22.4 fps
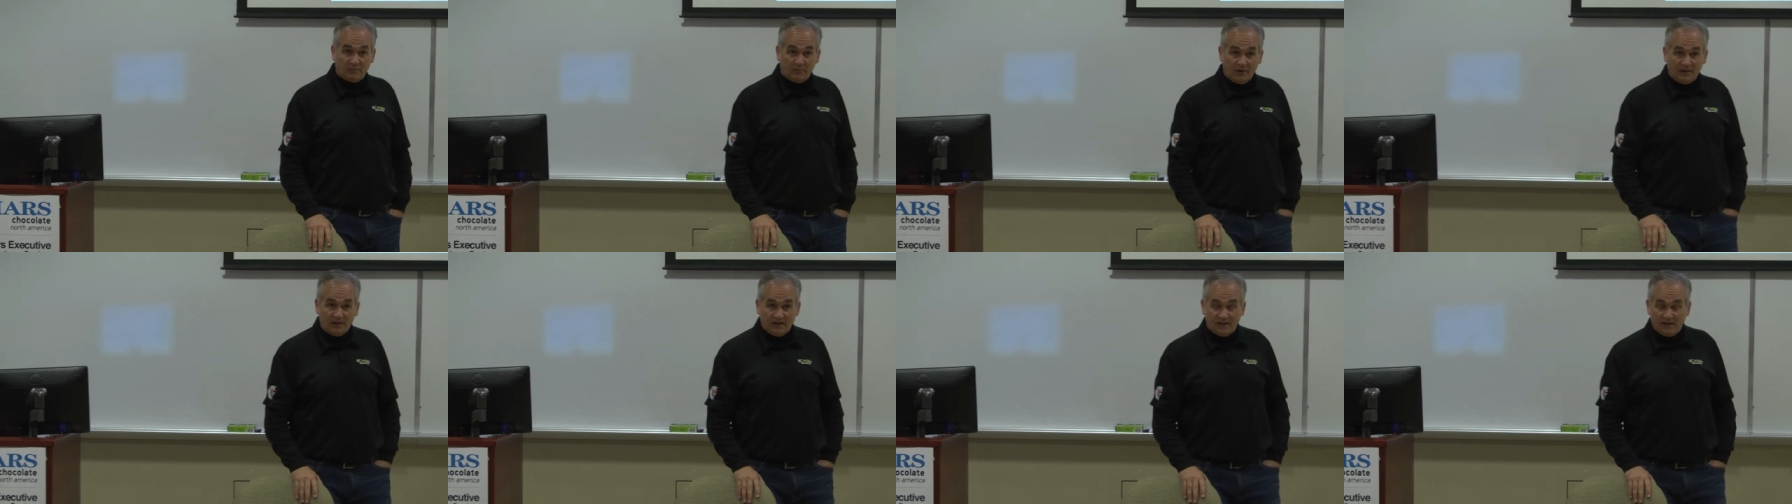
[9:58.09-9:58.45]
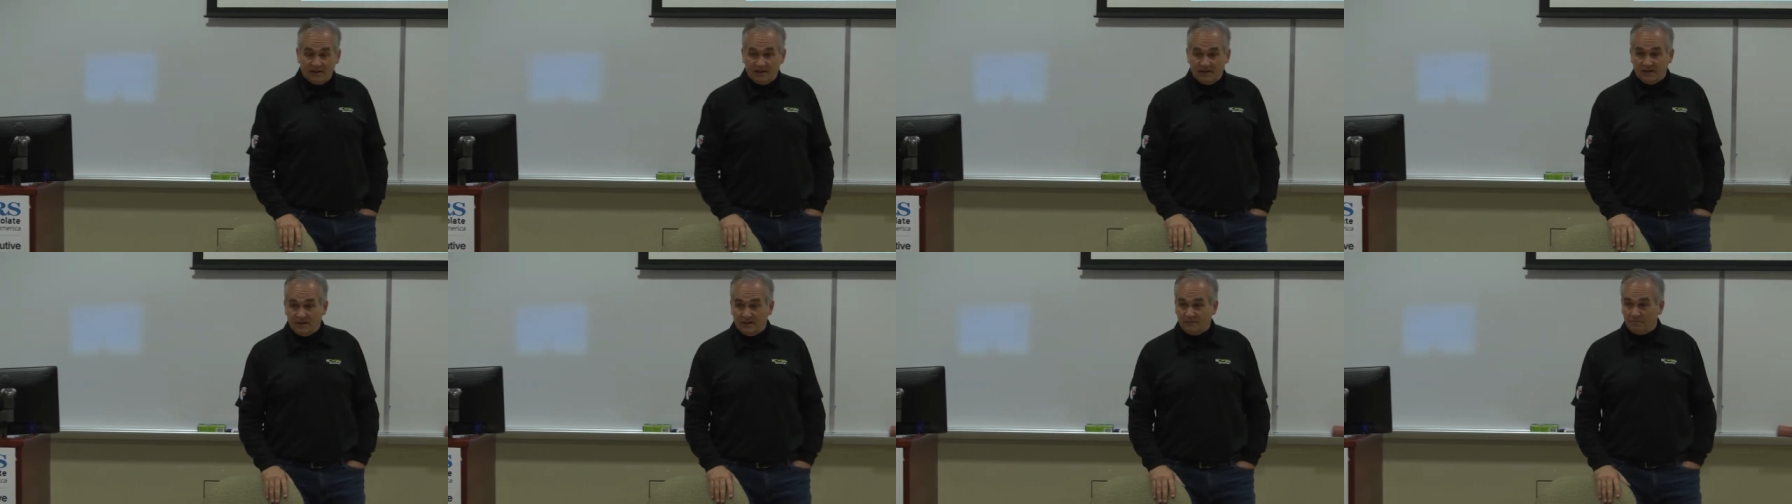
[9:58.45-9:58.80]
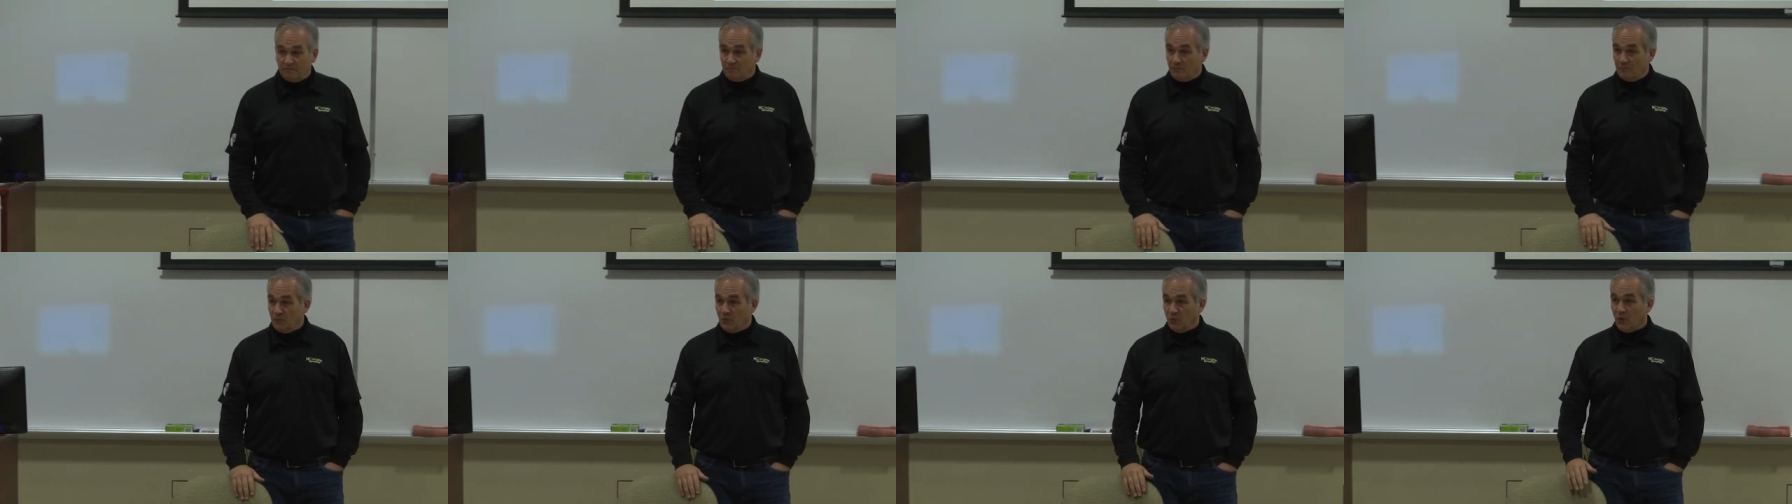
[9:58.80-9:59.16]
but uh,
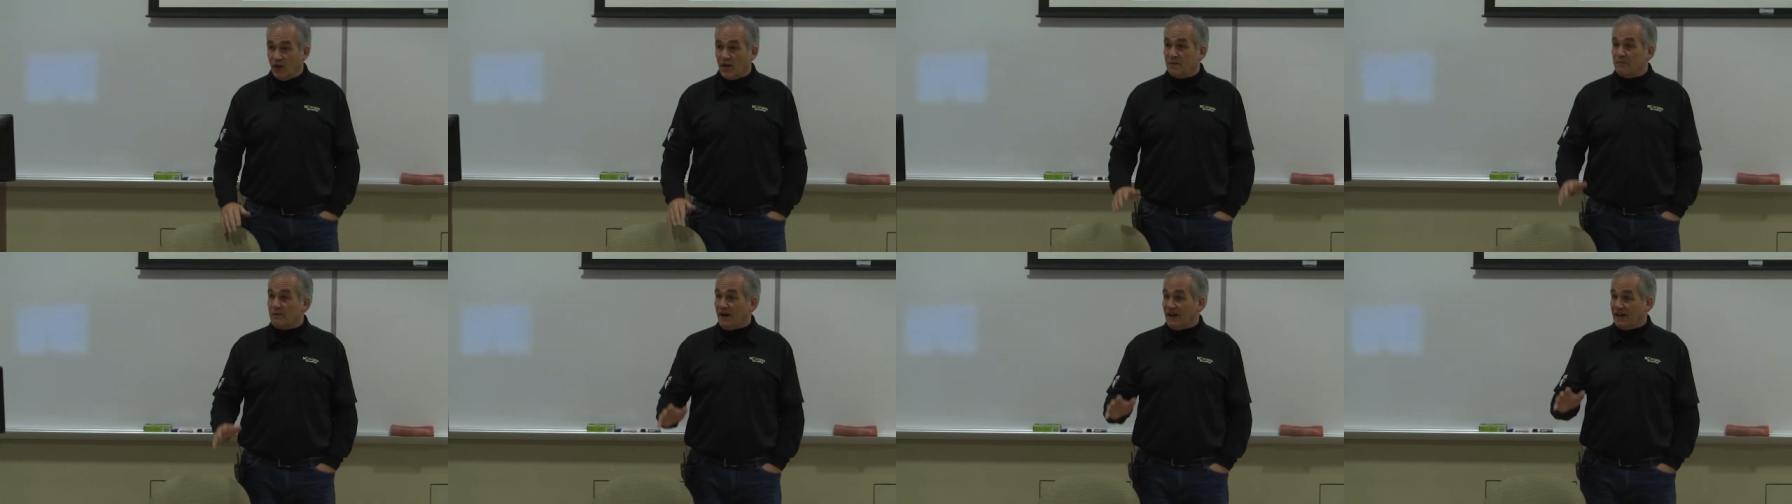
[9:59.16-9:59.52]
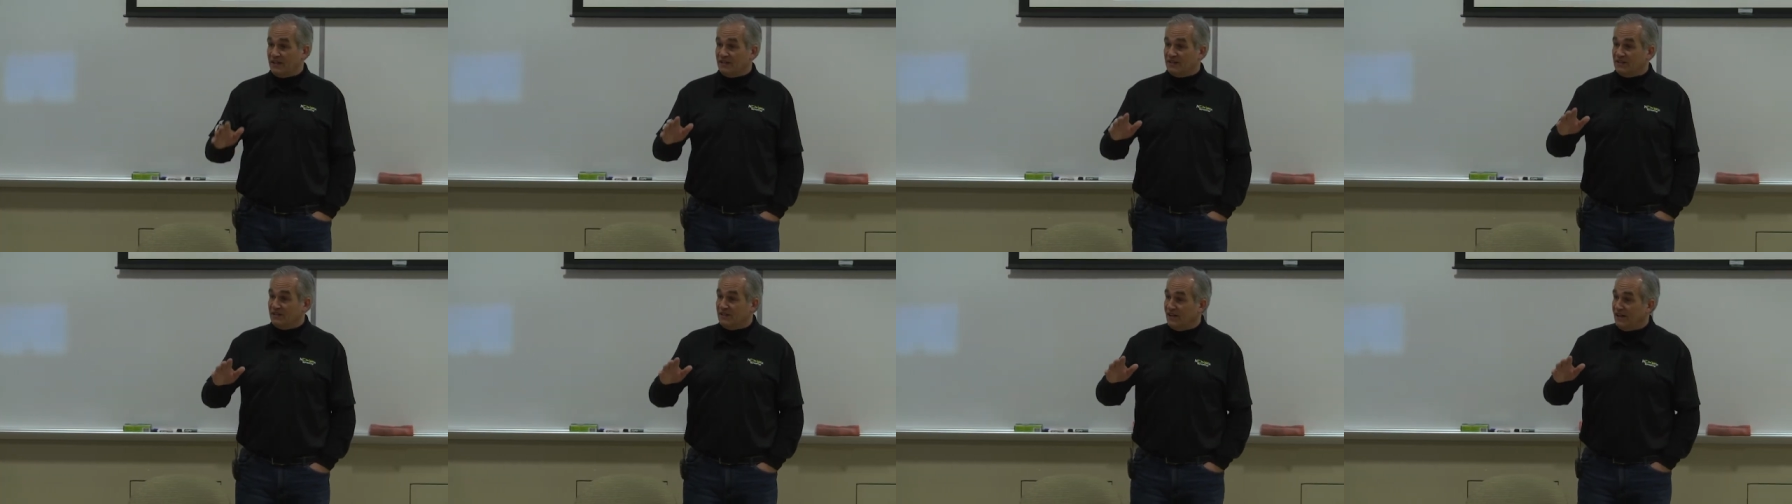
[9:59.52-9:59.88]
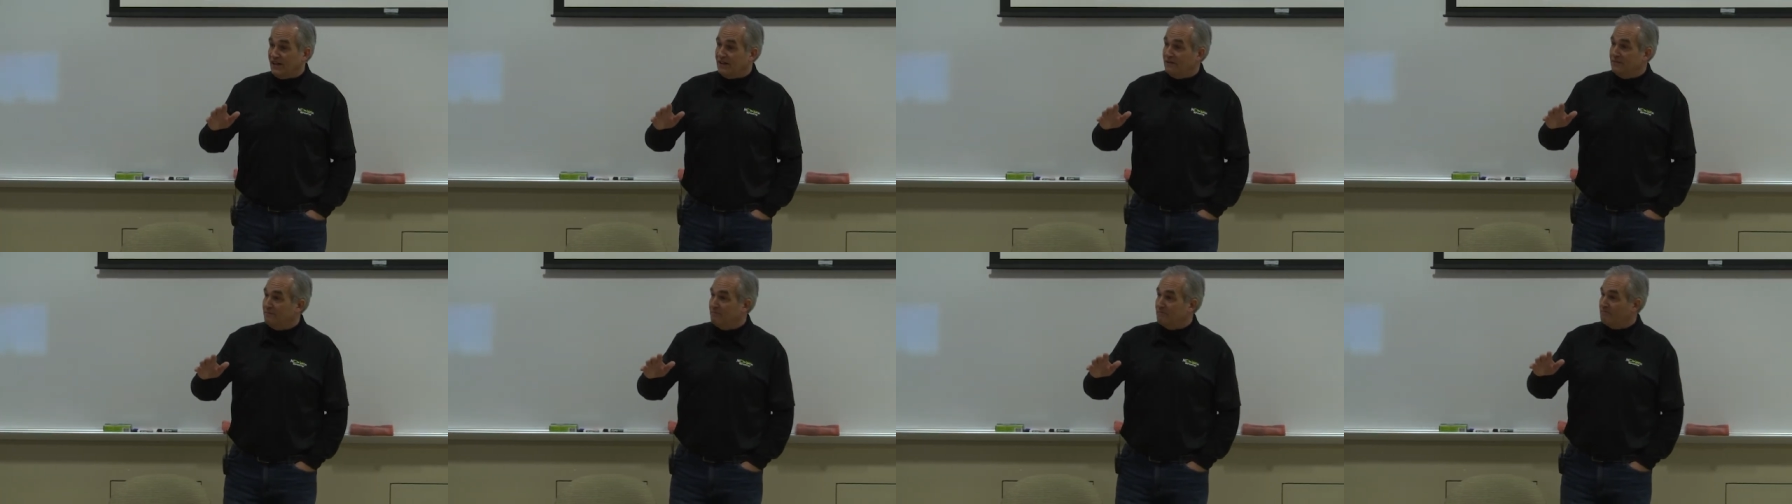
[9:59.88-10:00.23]
way back in the
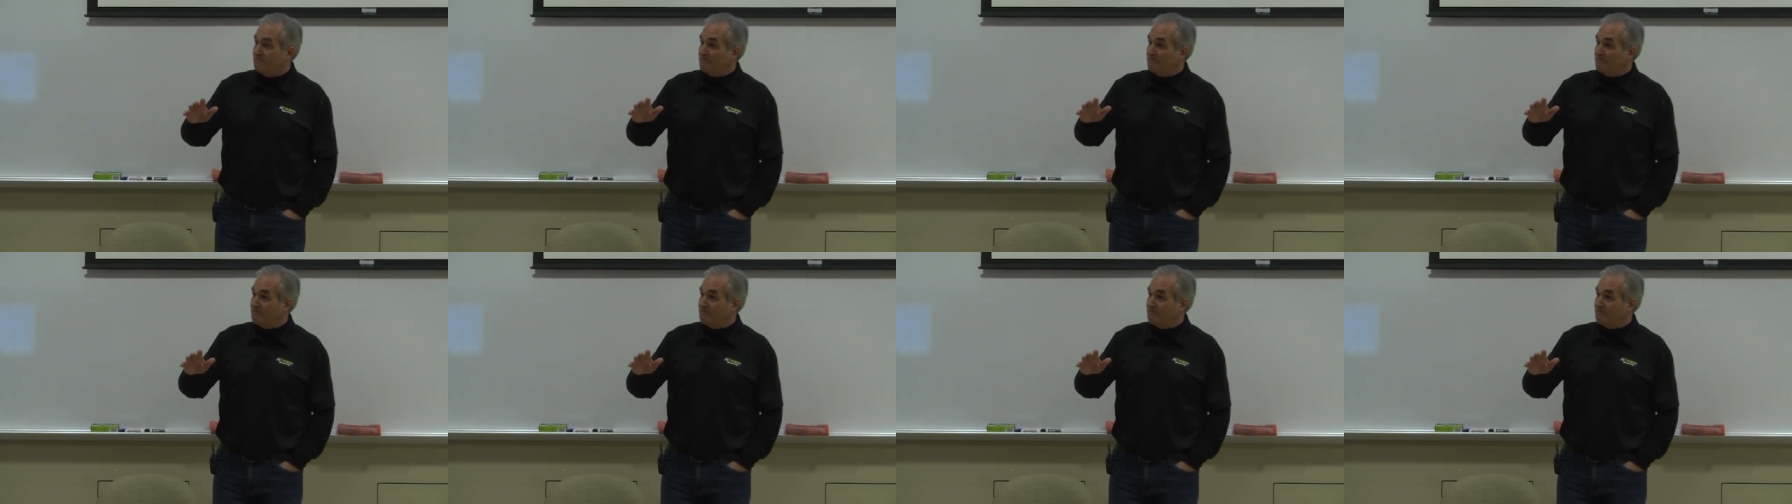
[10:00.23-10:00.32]
day,